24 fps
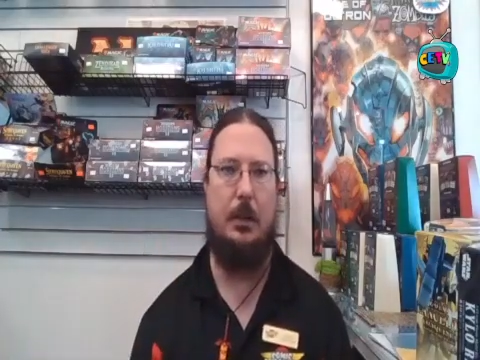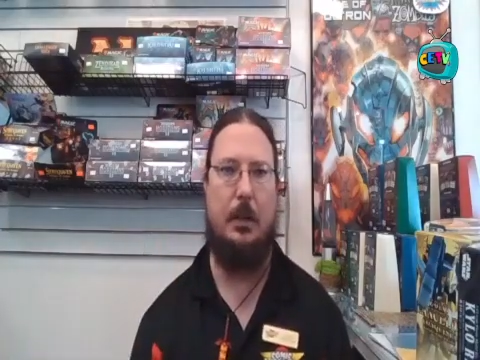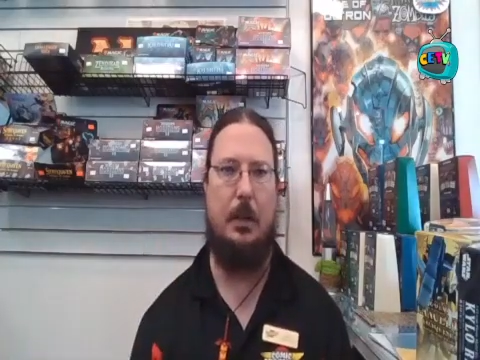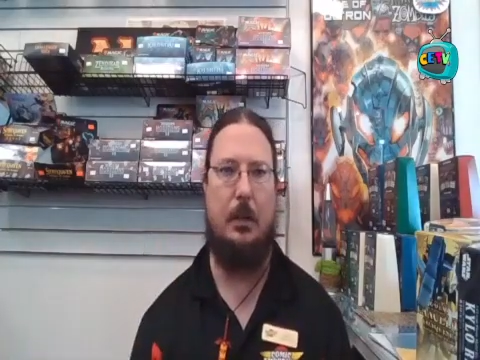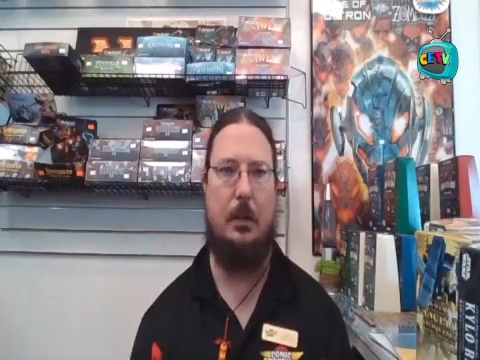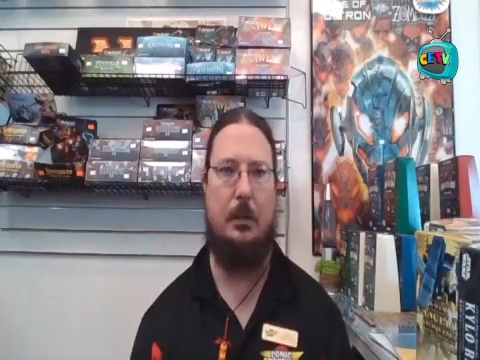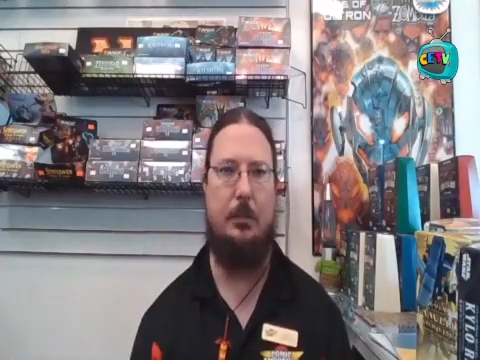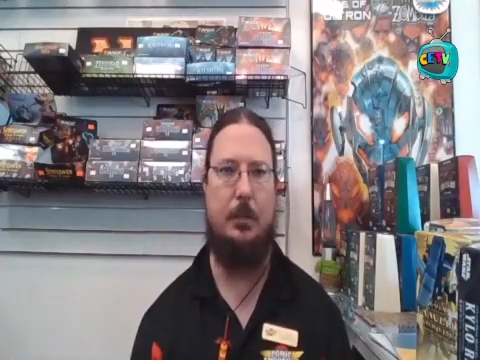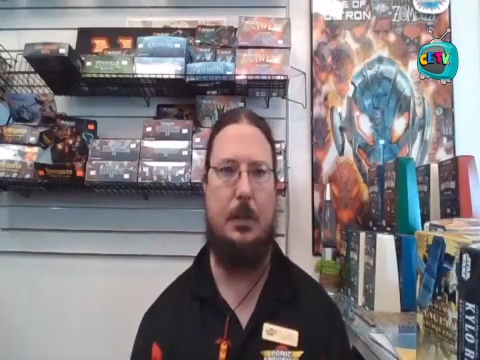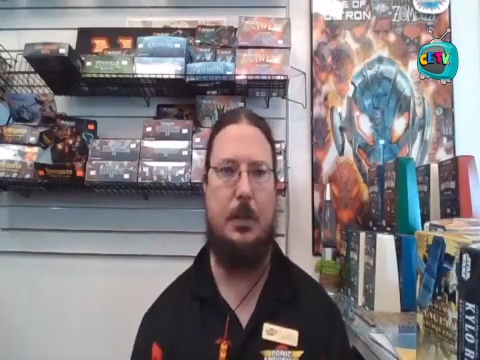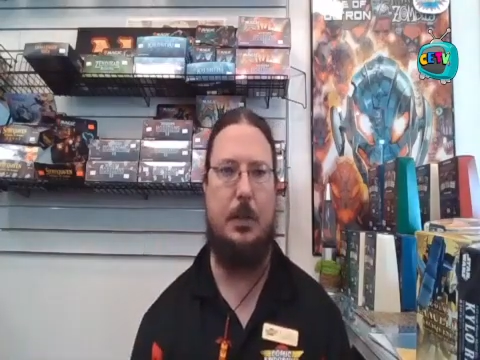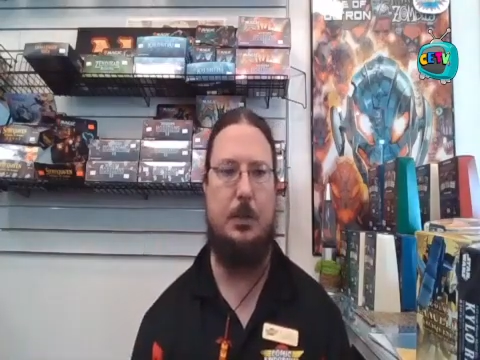
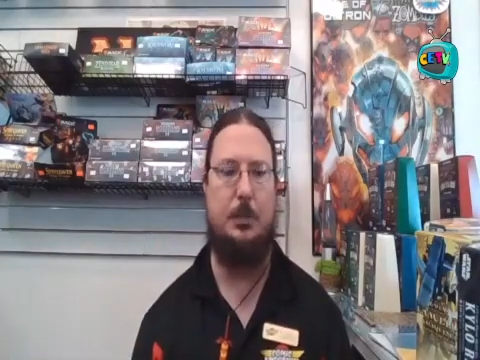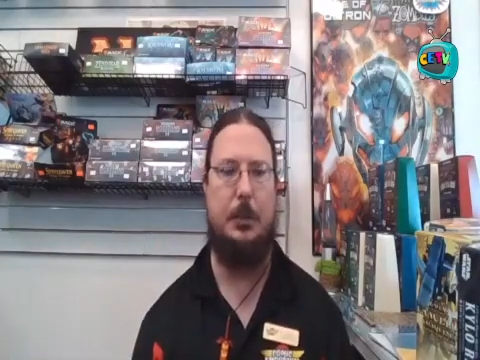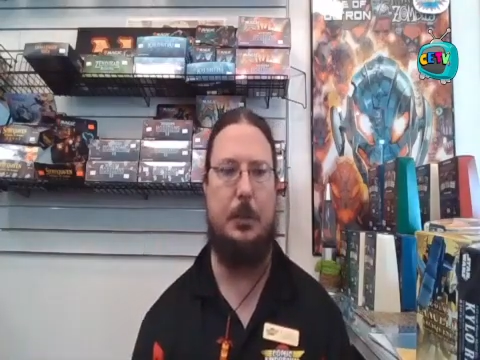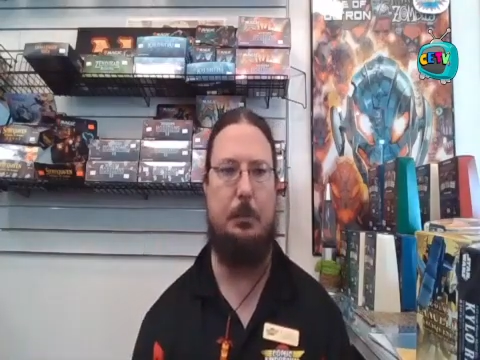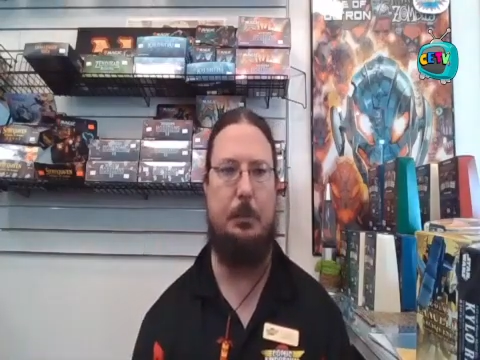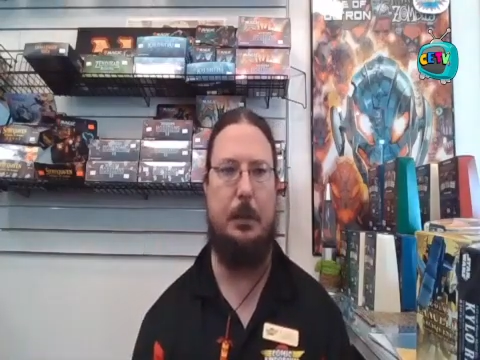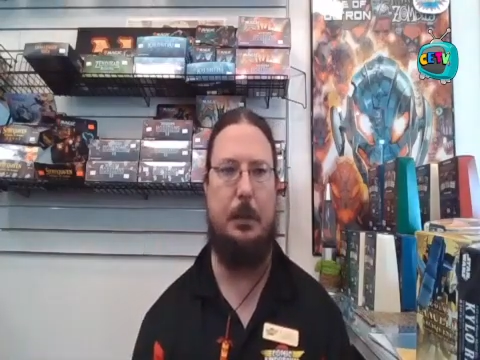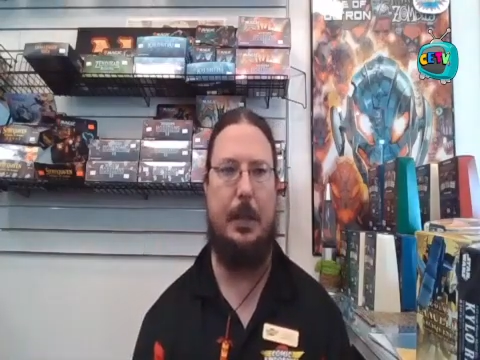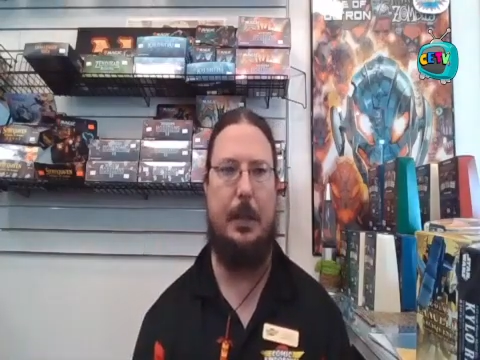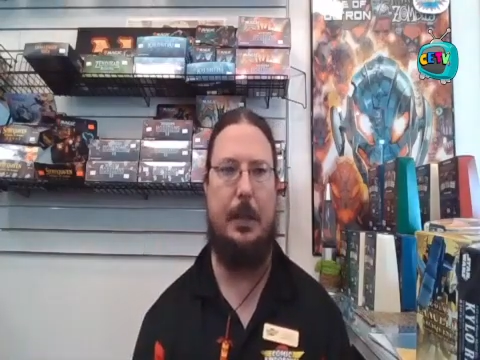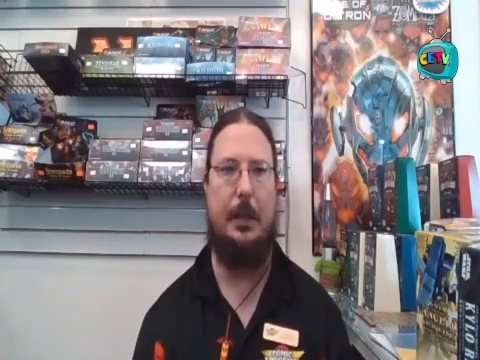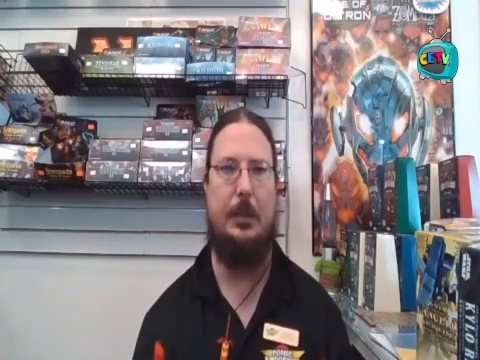our
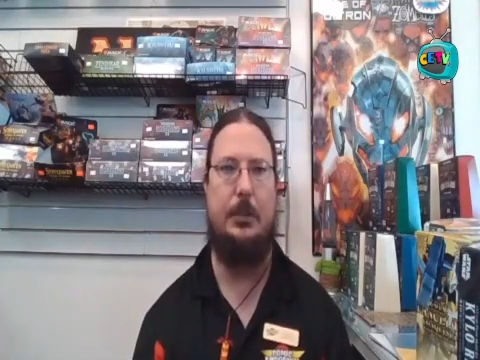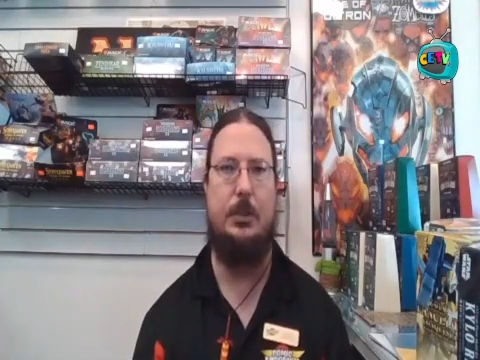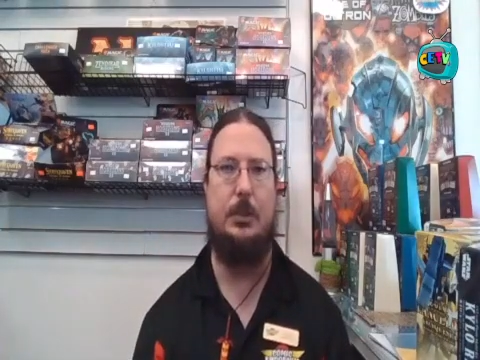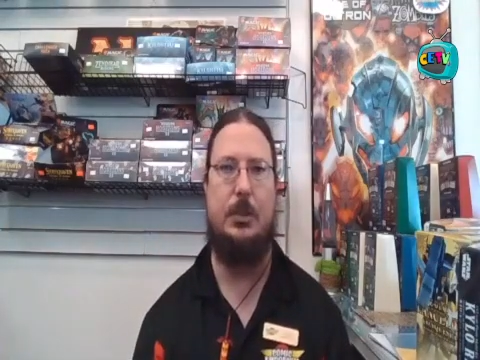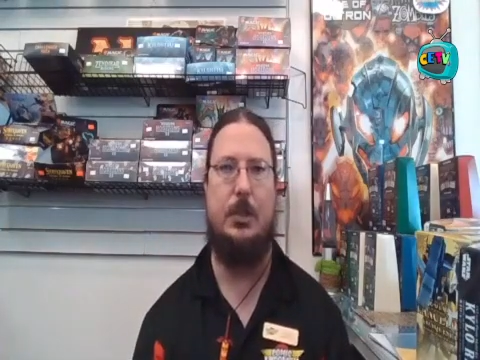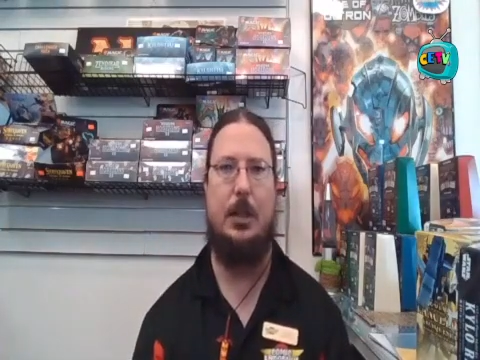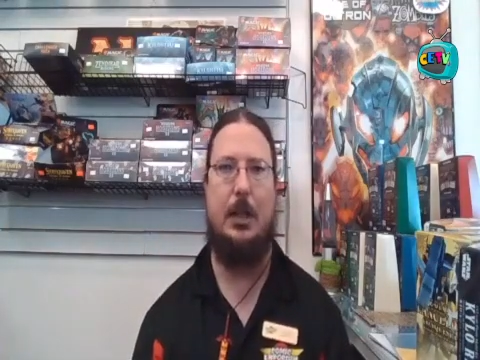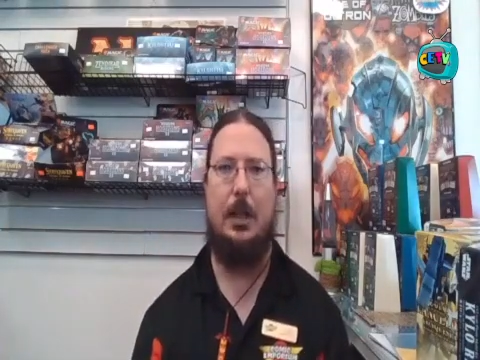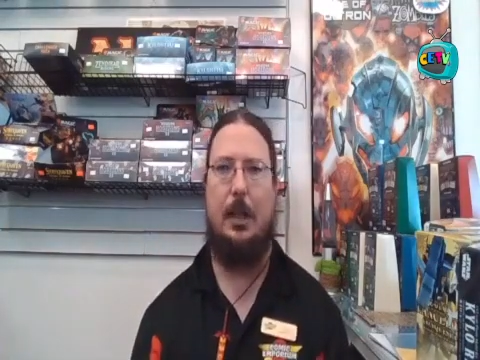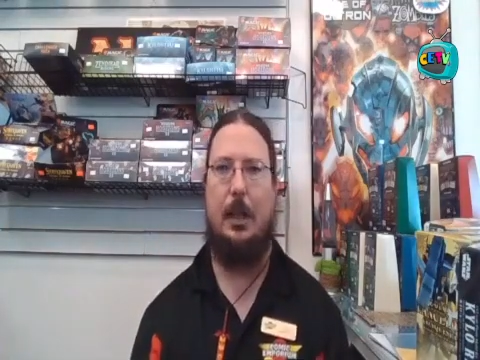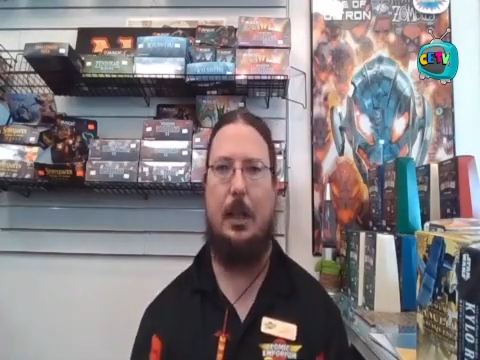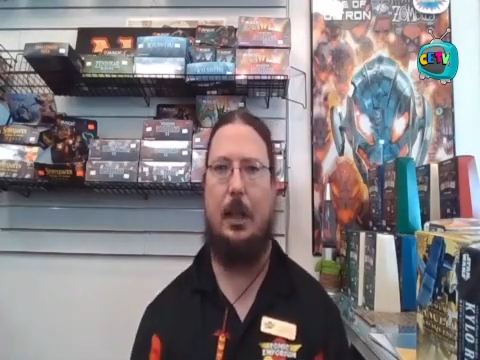Facebook page.